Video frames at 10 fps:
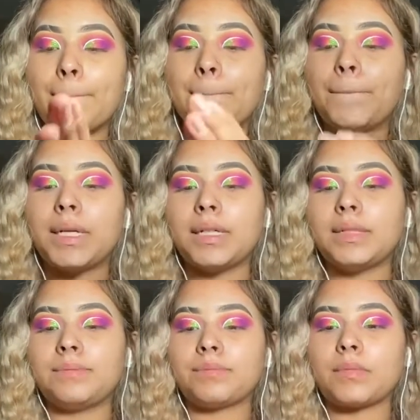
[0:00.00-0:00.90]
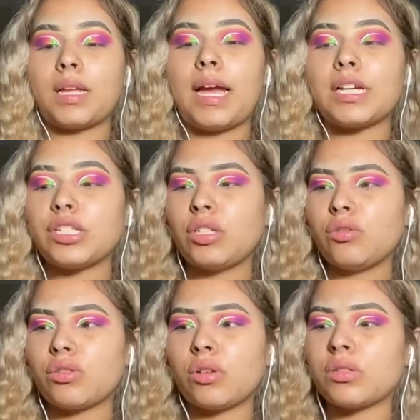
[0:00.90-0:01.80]
but I actually
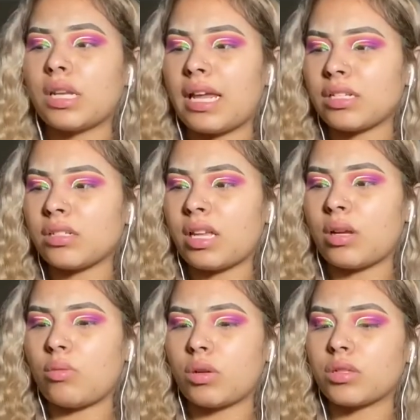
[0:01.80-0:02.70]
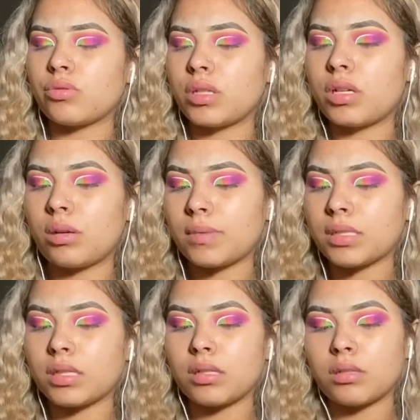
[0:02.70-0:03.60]
use those and it actually like works really good on my
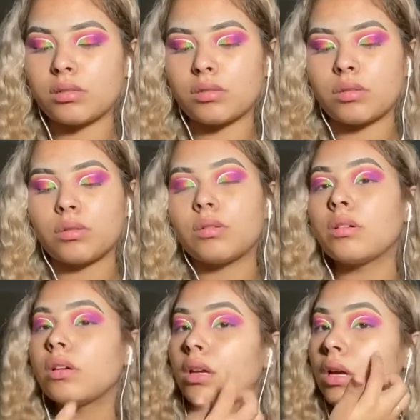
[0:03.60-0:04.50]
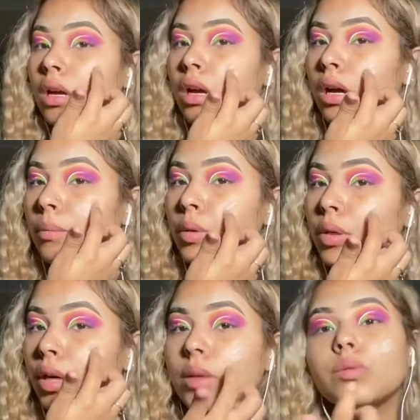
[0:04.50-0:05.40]
skin. So I'm gonna
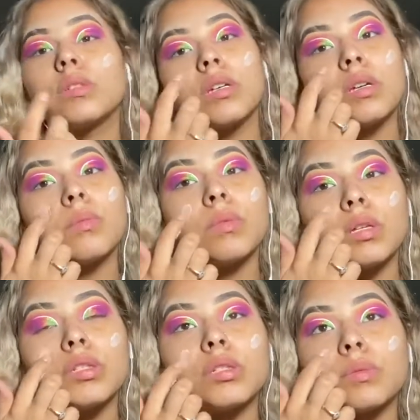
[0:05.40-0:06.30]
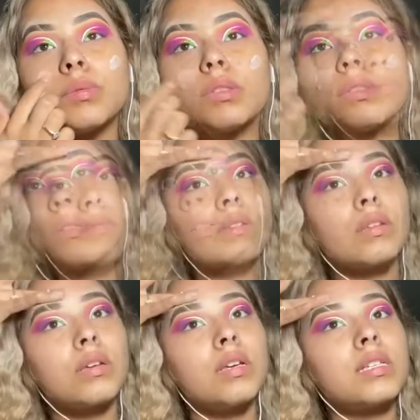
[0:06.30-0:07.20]
grab some and just put this on,
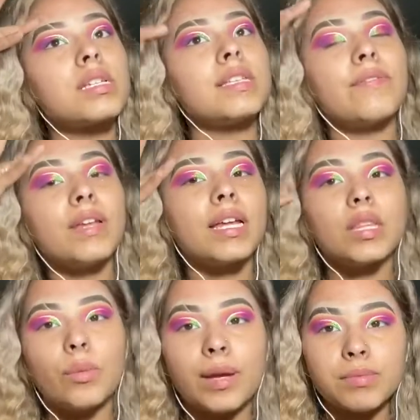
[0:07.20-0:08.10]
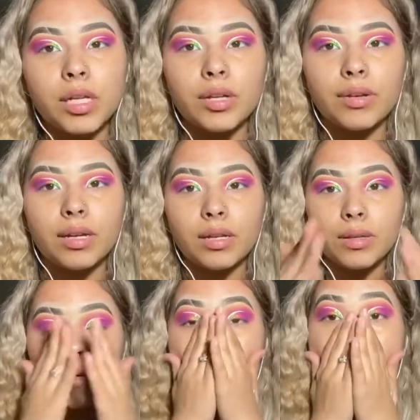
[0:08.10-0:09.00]
because I feel like the way I'm talking right now you
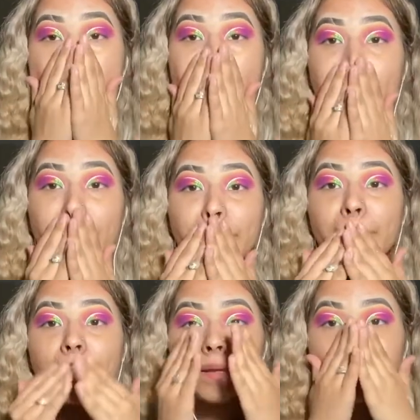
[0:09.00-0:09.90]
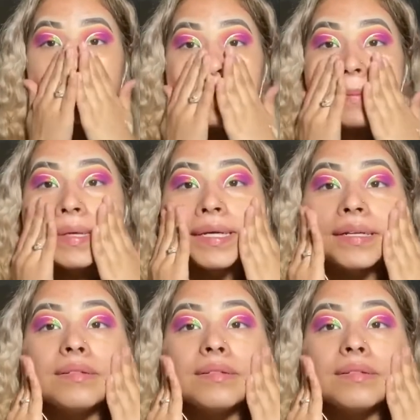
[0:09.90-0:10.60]
can hear me, but if you can't, then my bad.